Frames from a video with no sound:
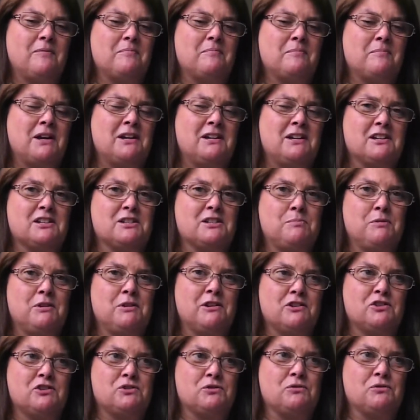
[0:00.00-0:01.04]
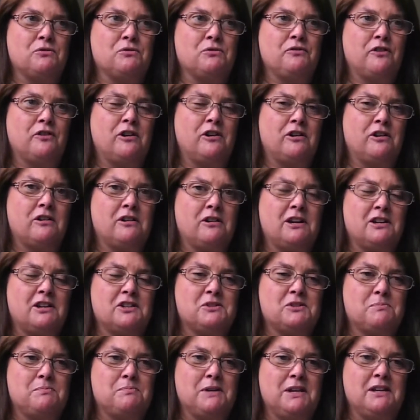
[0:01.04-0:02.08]
My experience so far
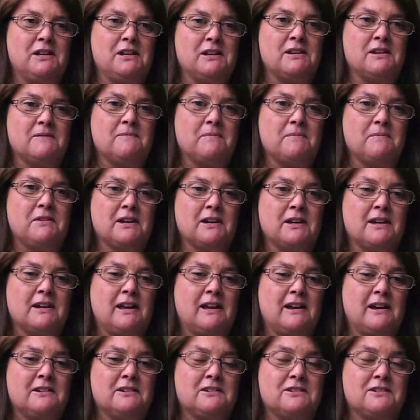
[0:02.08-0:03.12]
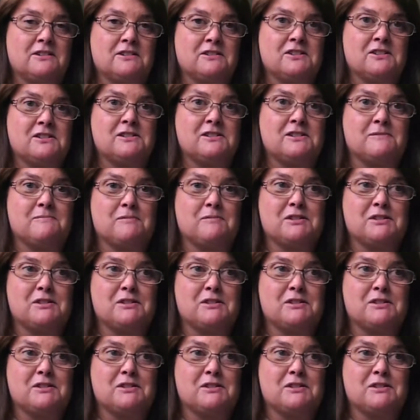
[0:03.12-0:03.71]
has been that Canada's,